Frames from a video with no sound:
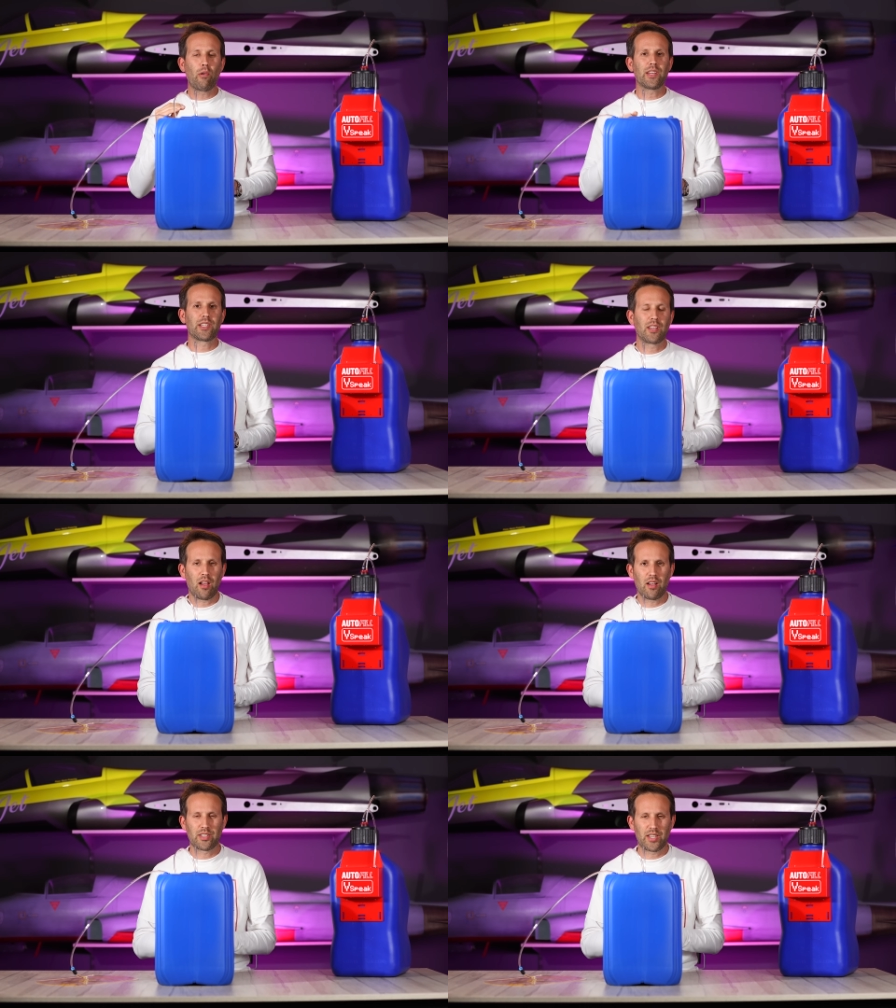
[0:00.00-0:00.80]
it
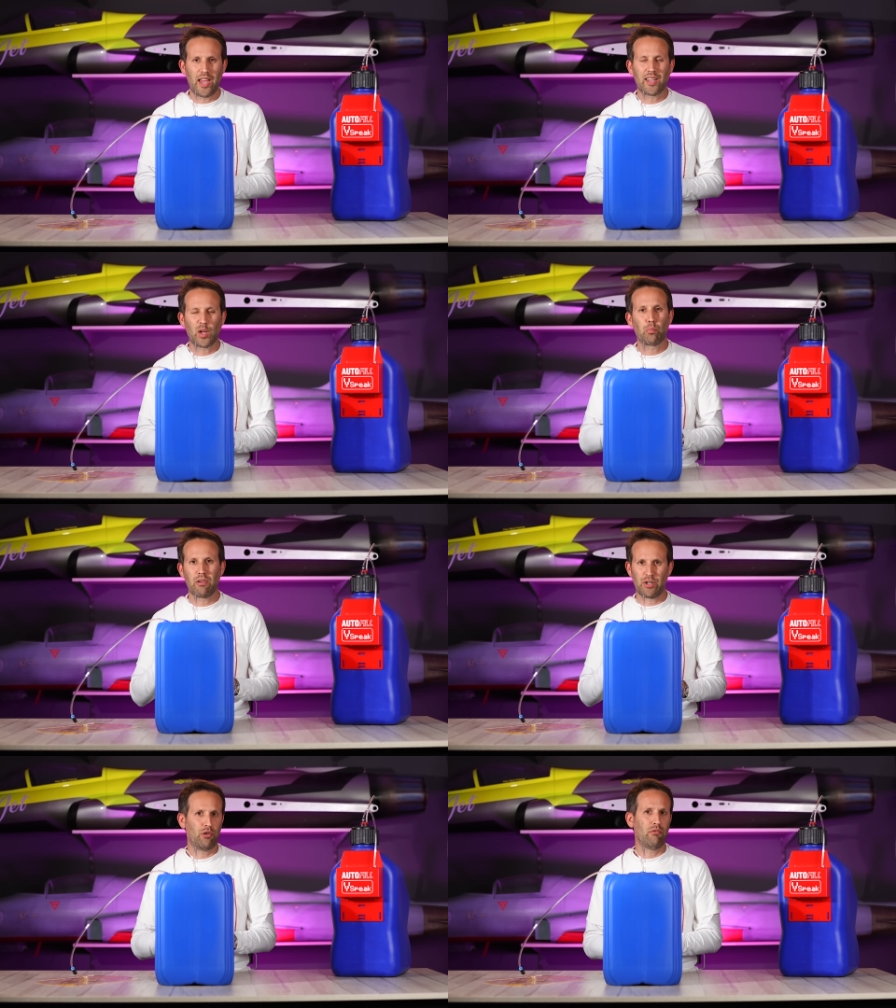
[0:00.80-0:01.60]
starts taking
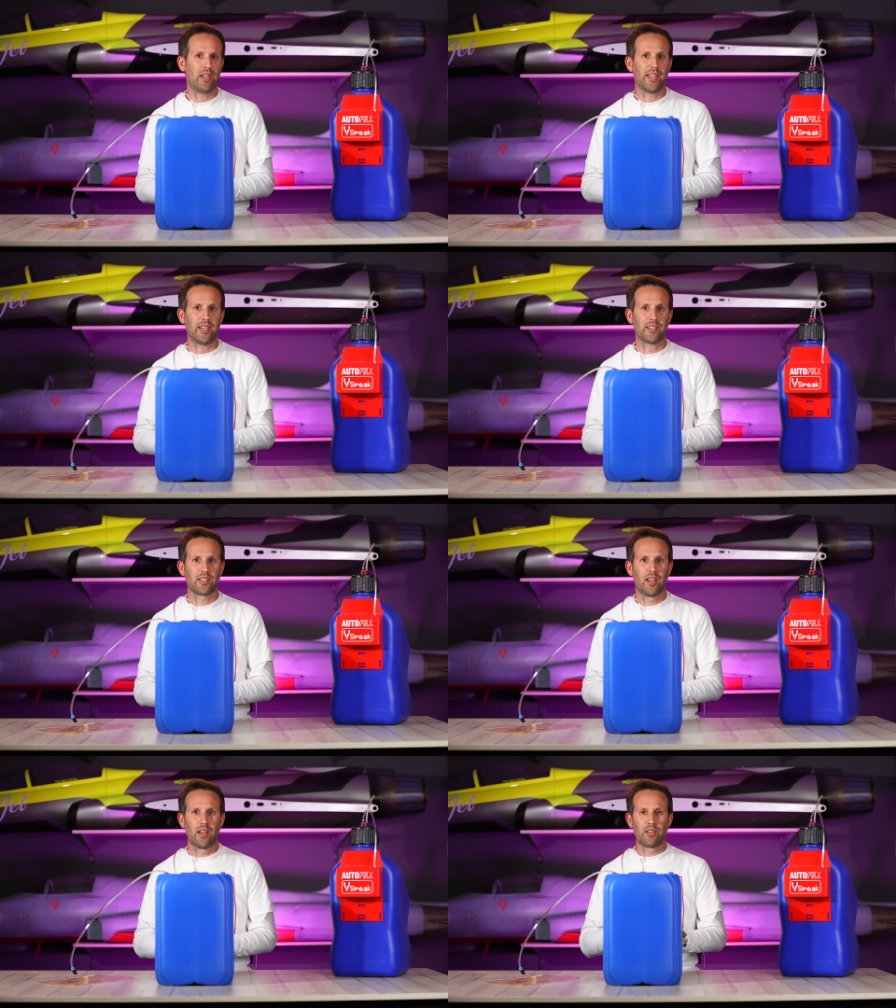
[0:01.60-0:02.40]
pressure
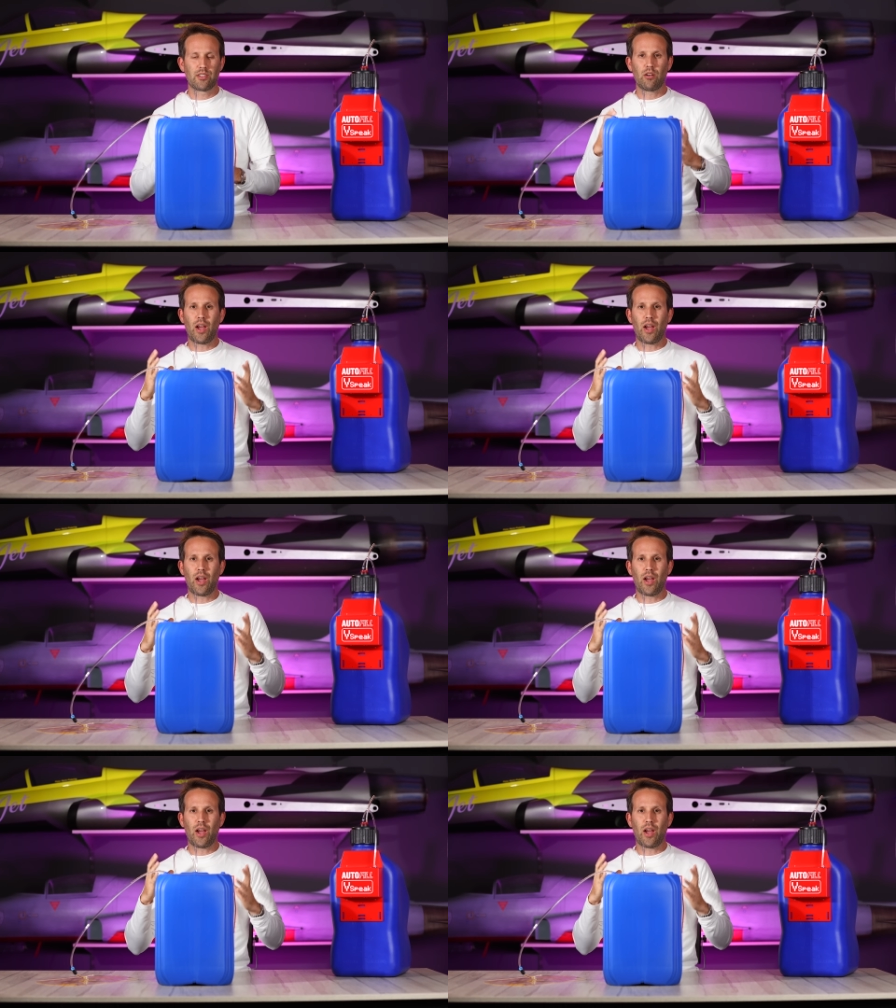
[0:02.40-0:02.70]
readings. So